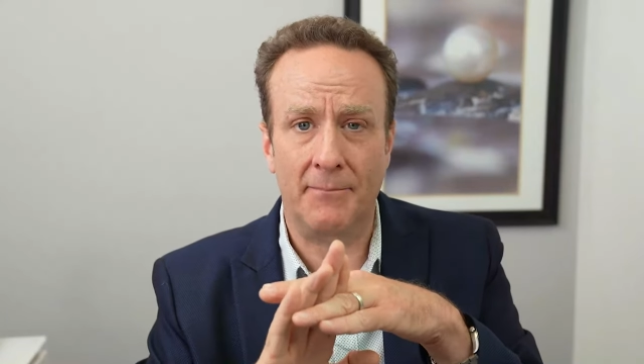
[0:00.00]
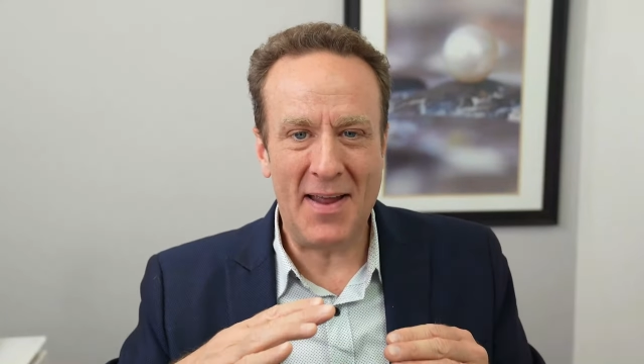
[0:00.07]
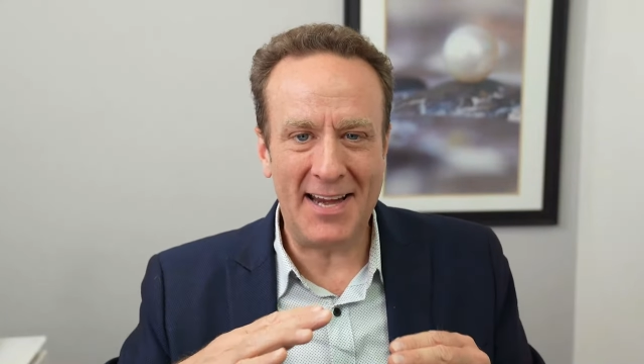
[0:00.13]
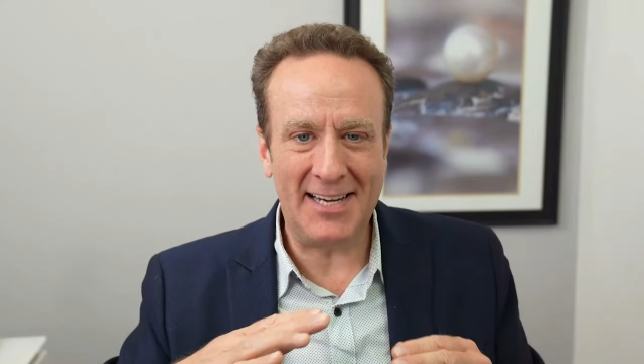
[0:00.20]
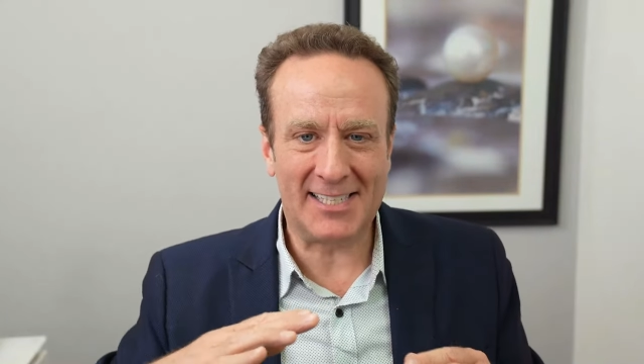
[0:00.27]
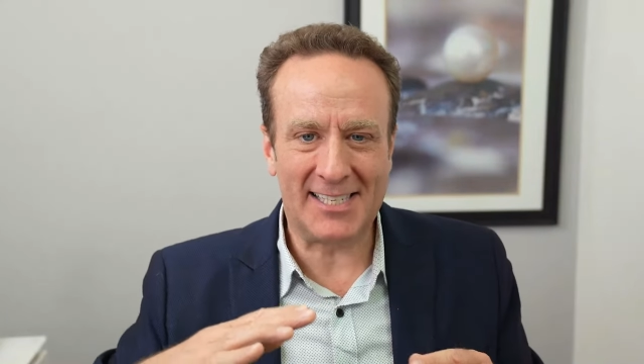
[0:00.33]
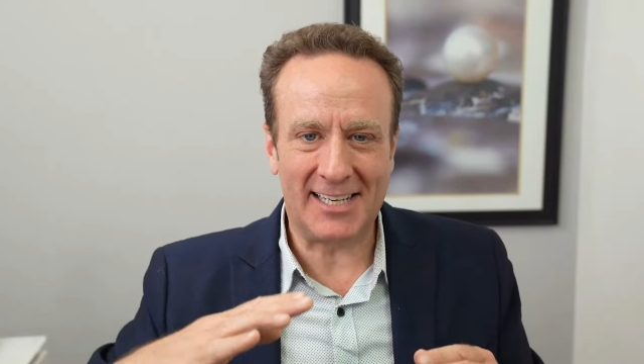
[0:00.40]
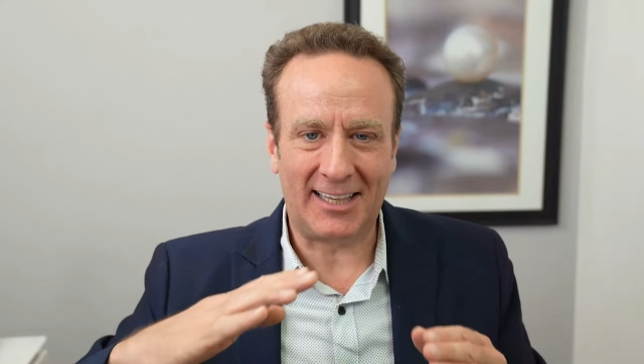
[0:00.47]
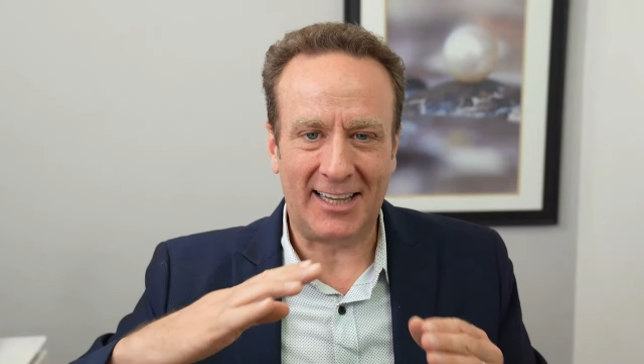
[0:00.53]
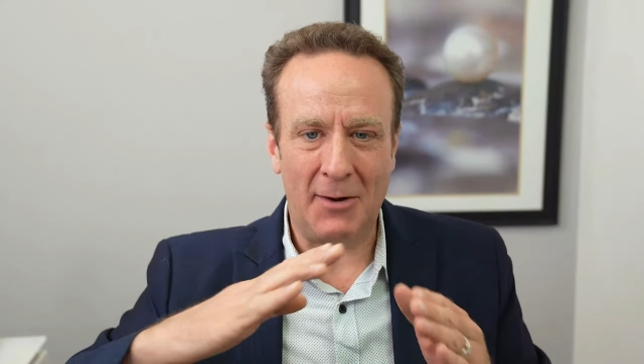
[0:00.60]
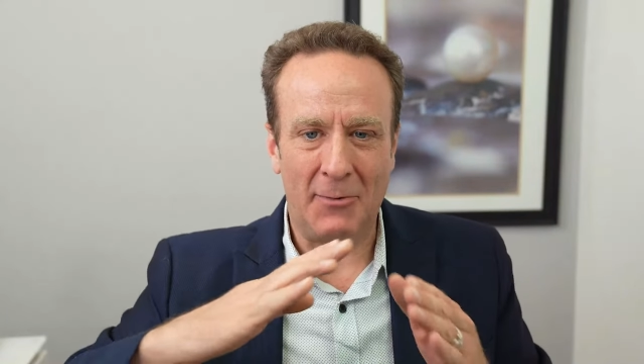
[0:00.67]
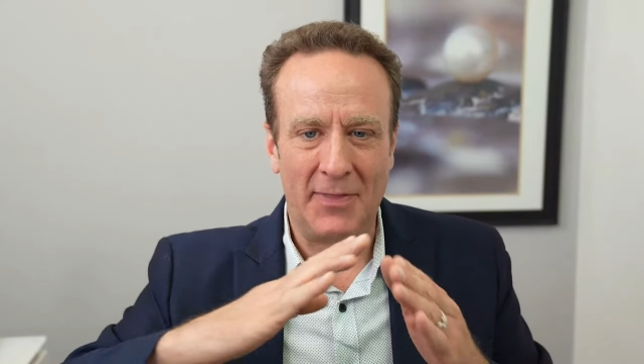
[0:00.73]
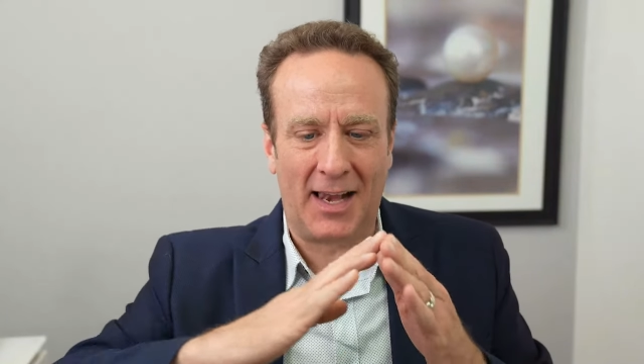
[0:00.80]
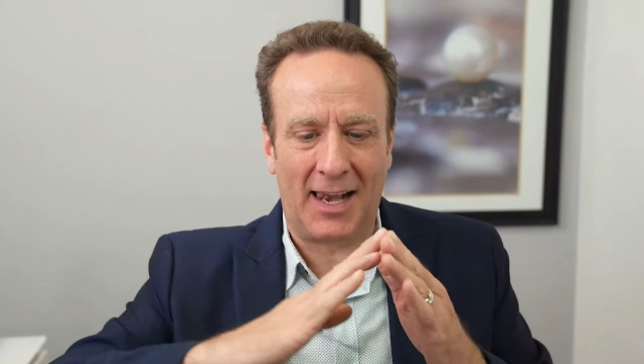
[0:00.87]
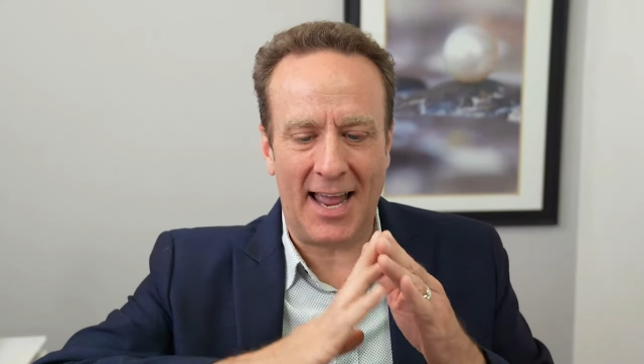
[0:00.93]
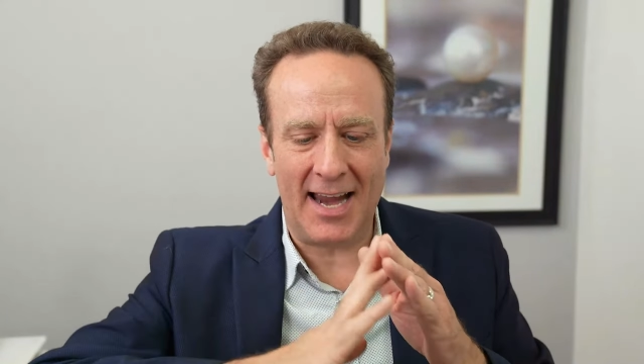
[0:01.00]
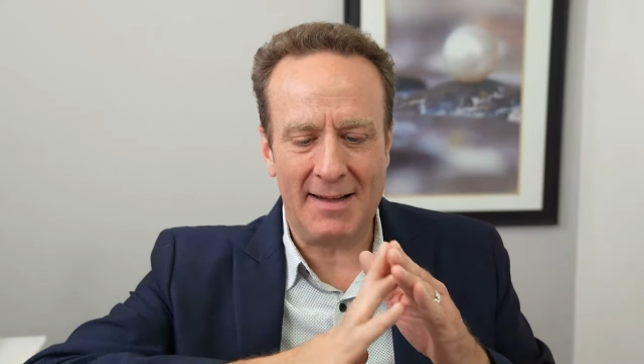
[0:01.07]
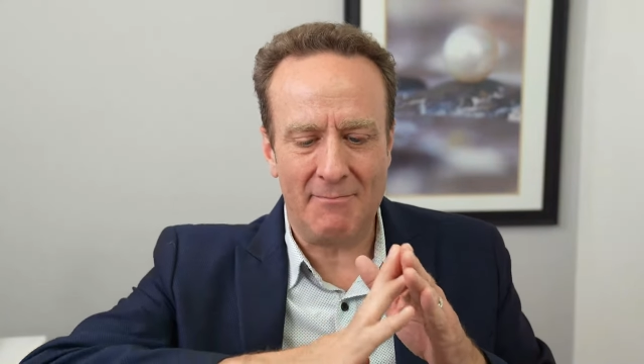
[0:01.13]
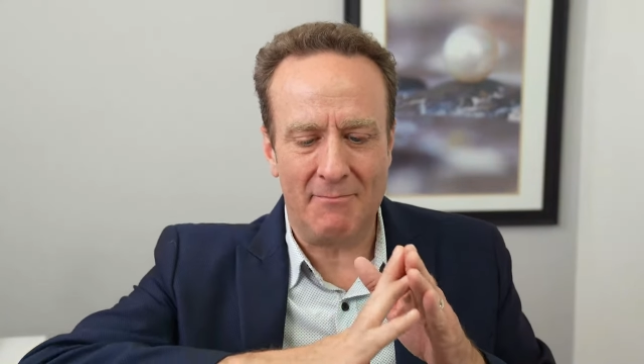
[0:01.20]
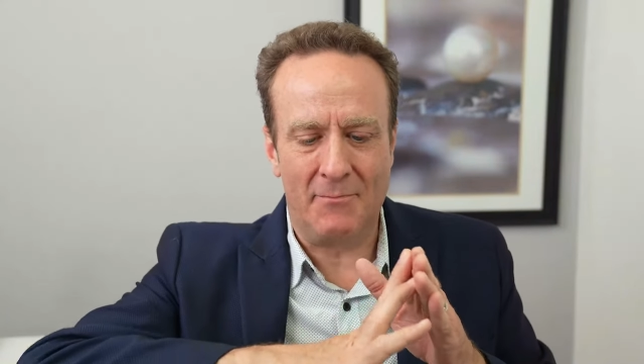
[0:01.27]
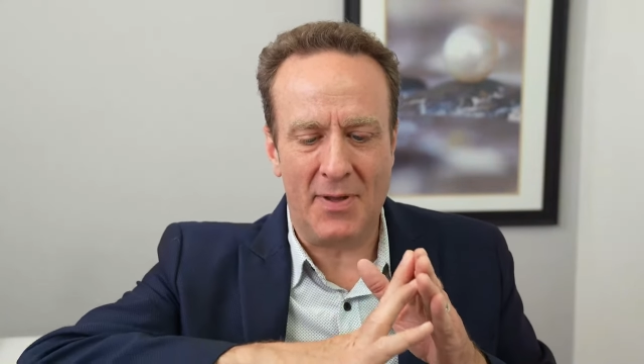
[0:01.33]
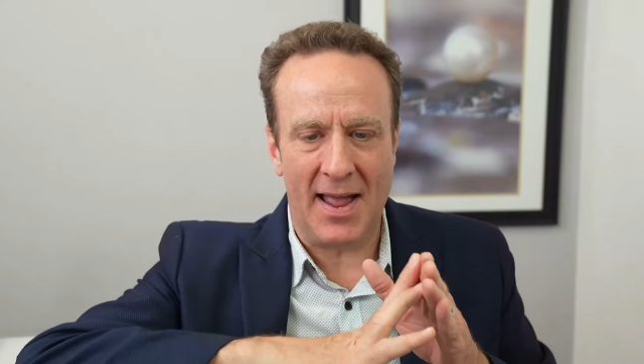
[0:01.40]
Basically, when the
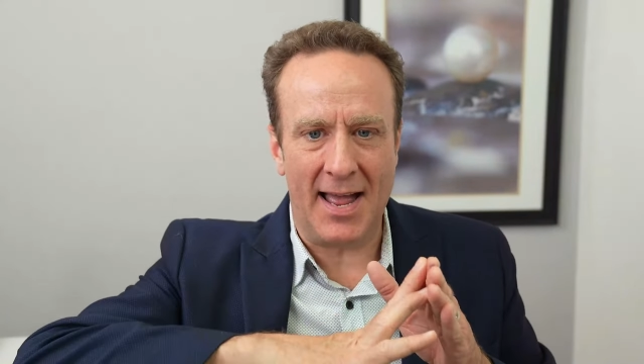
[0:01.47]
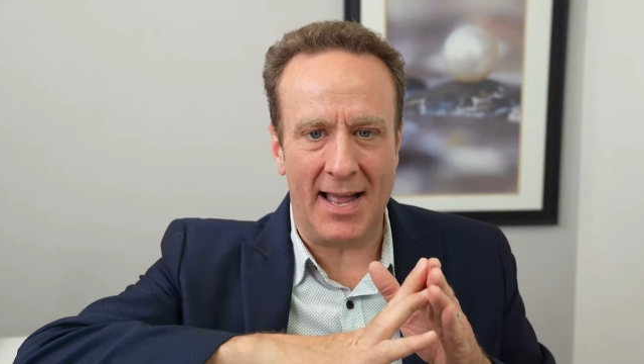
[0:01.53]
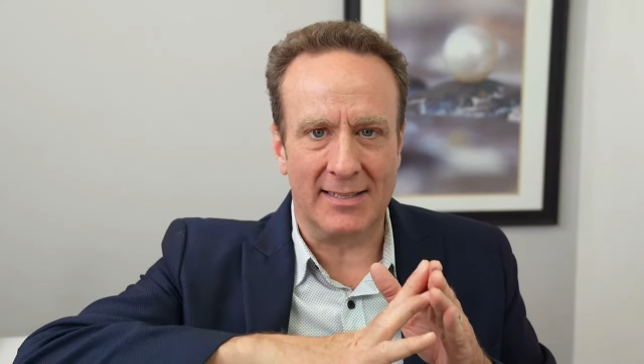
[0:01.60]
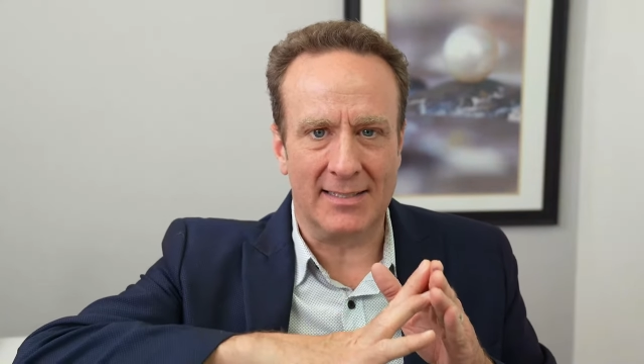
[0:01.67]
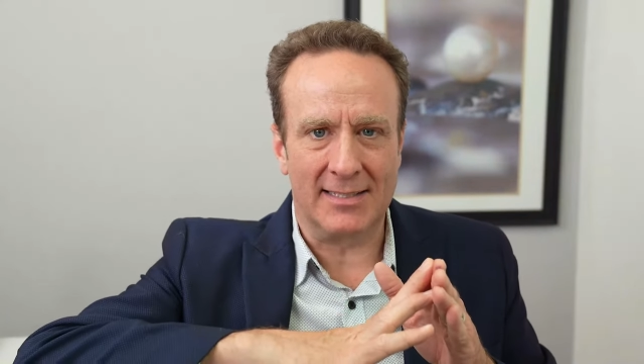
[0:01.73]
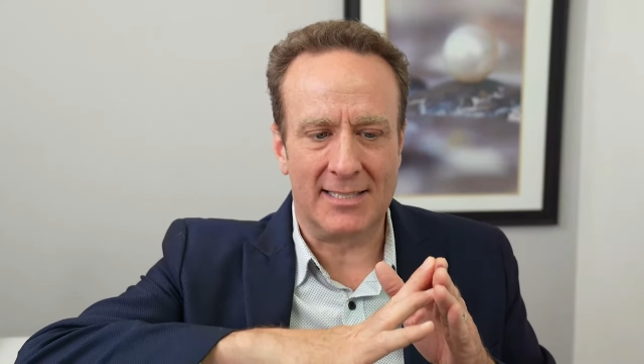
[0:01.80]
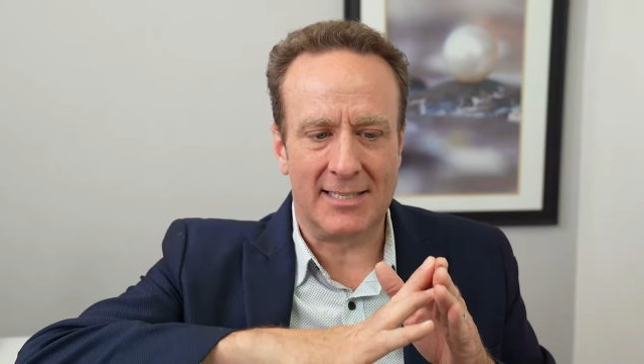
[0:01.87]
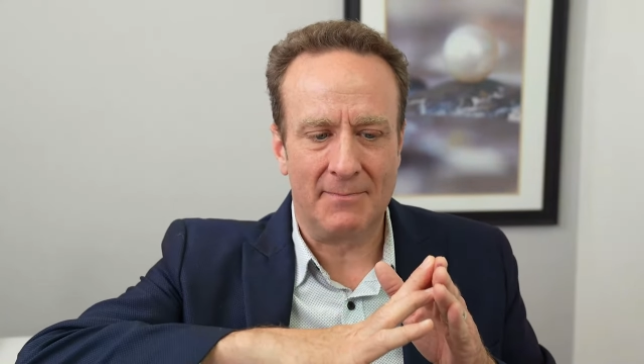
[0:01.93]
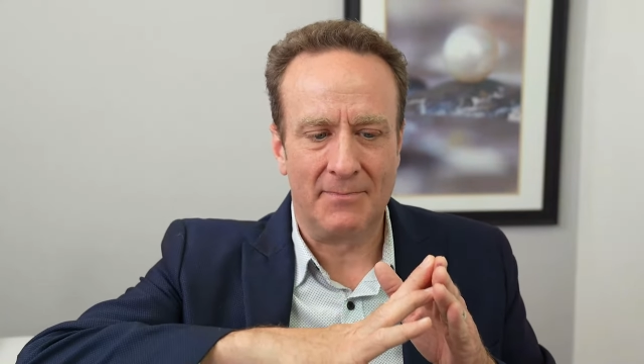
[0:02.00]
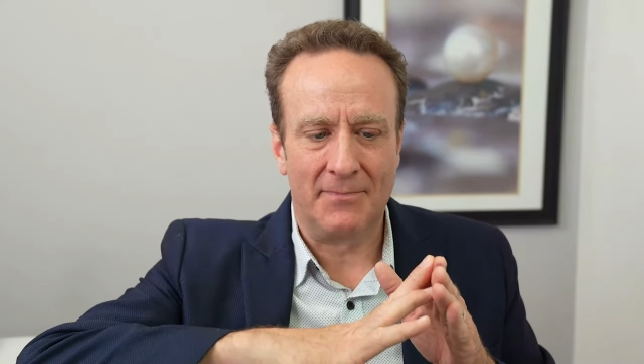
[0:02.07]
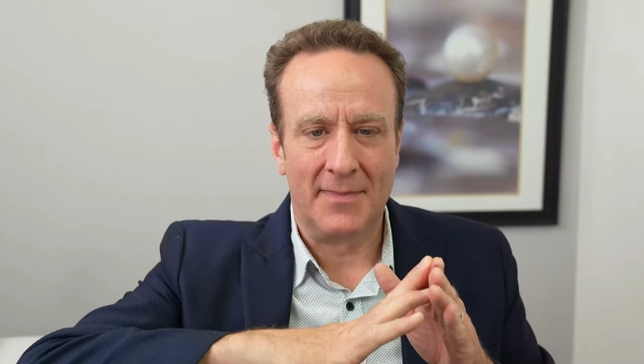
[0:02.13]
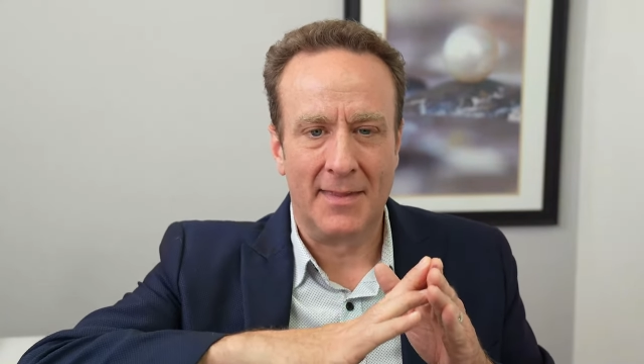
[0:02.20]
light bends,